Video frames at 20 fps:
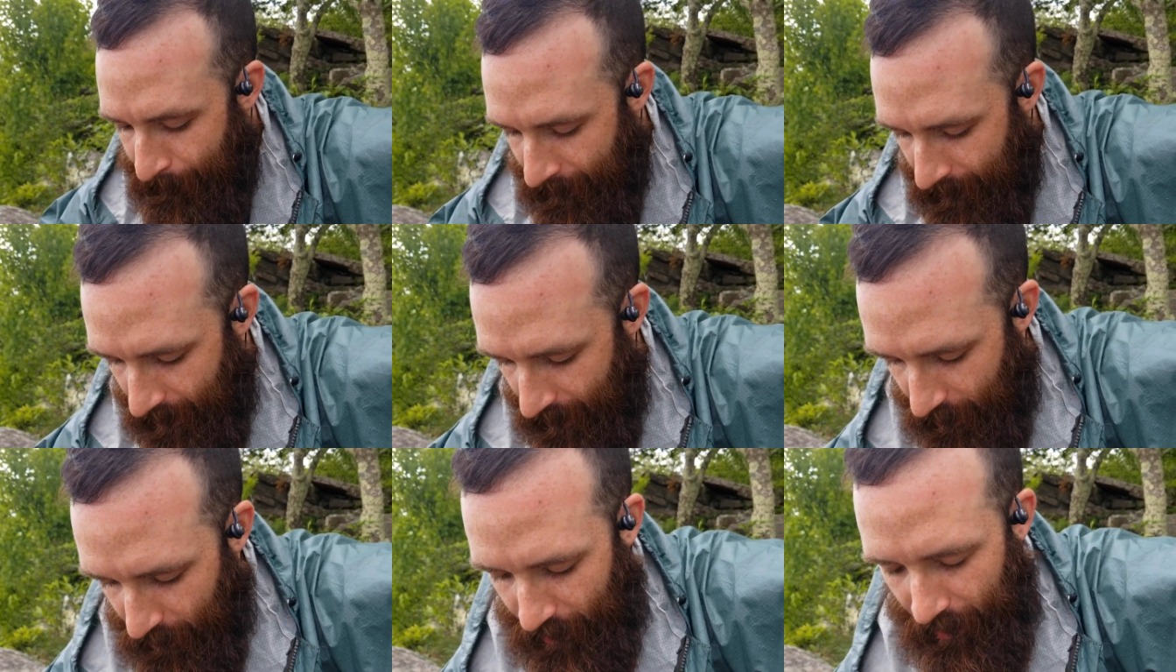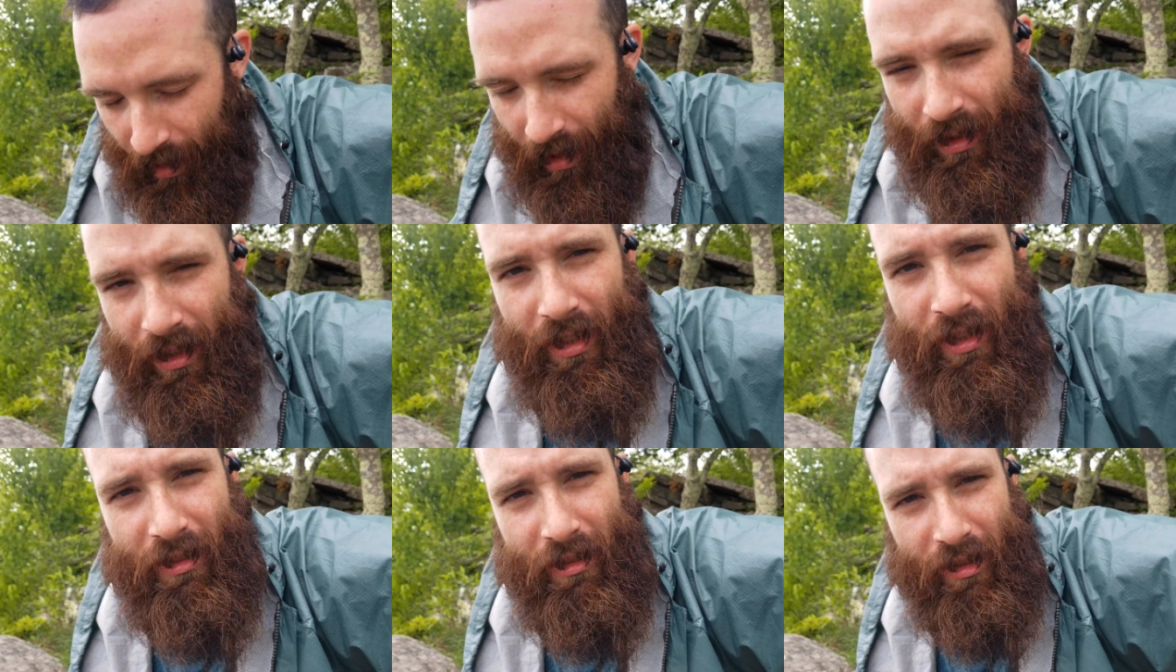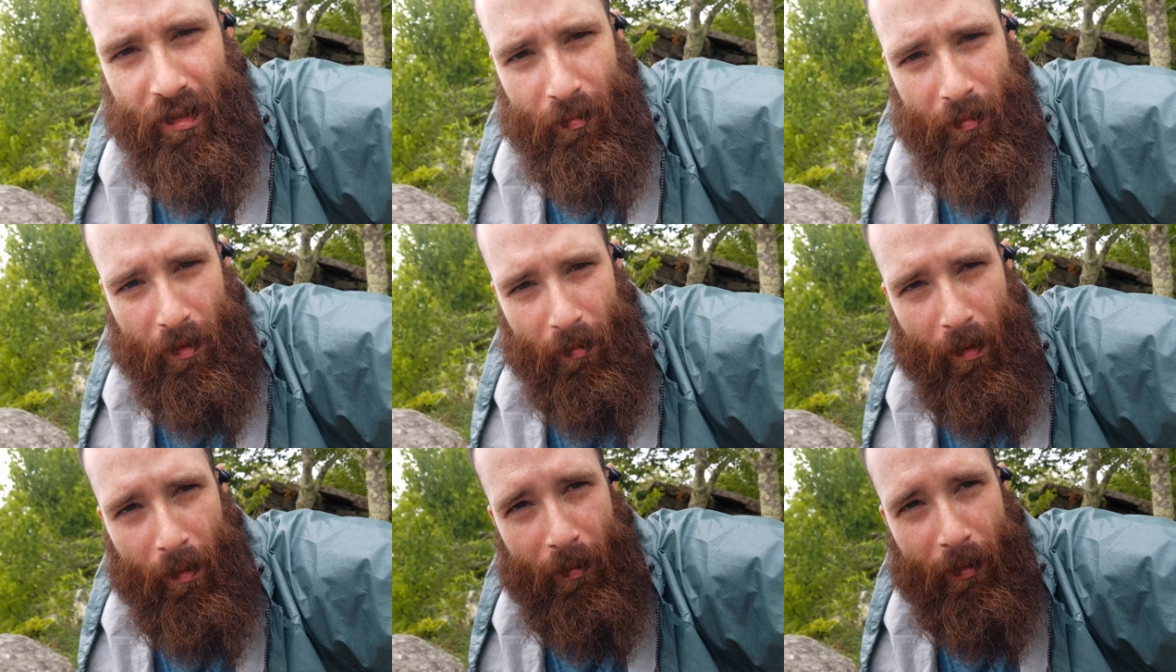Oh god, it's gonna
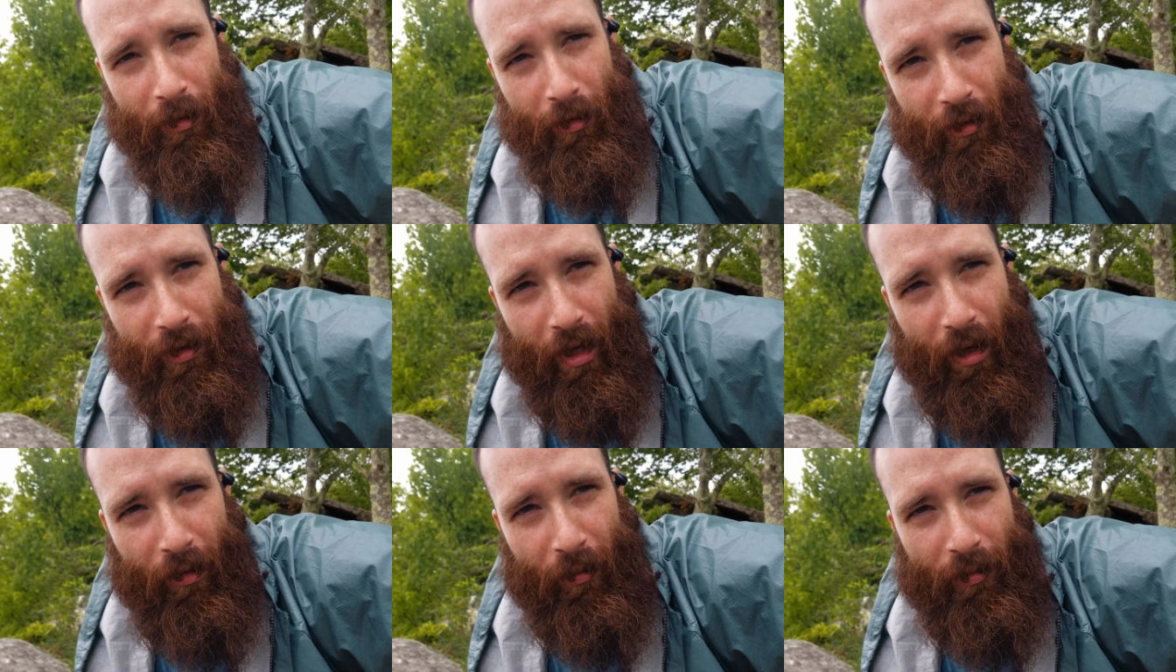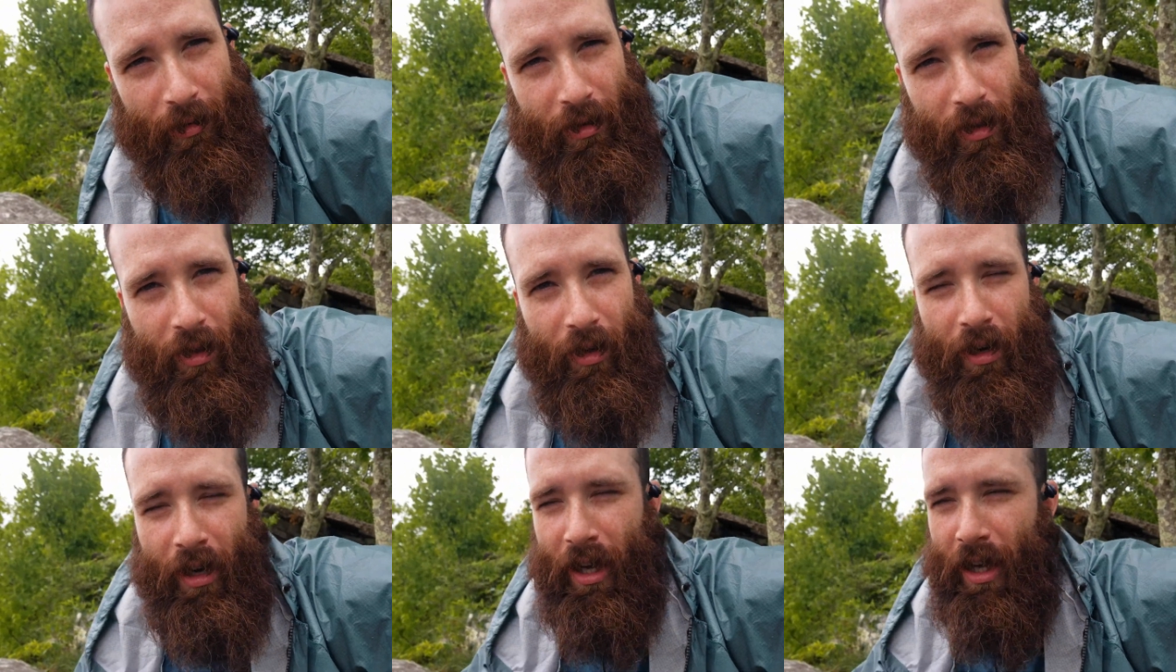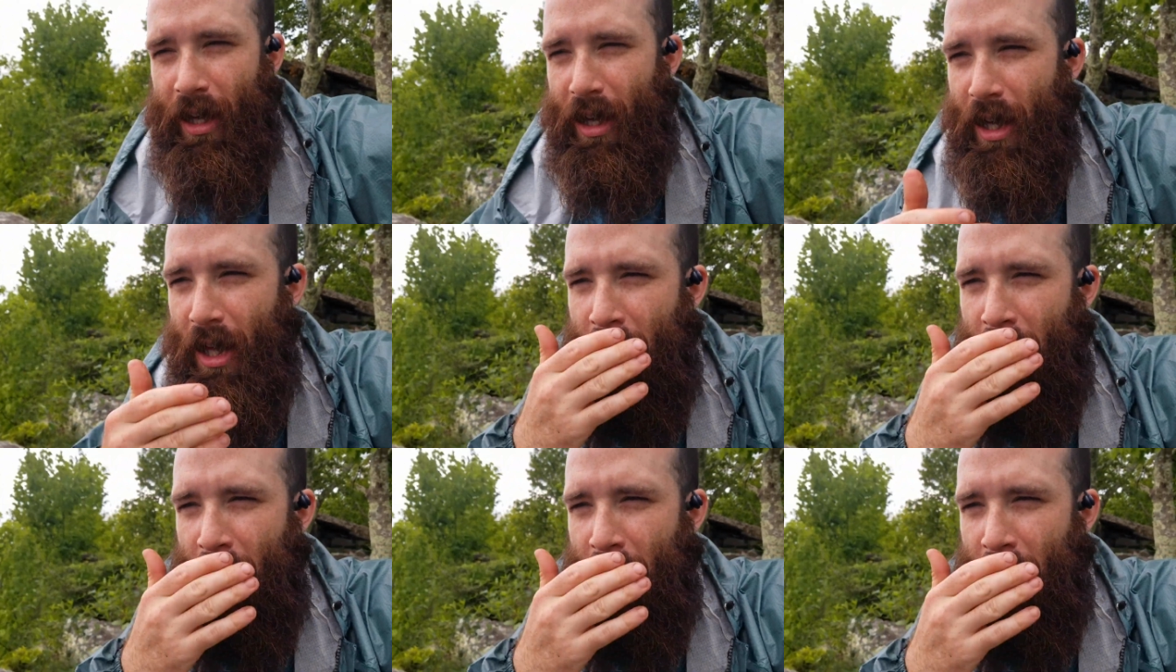be in my beard now, I'm sorry.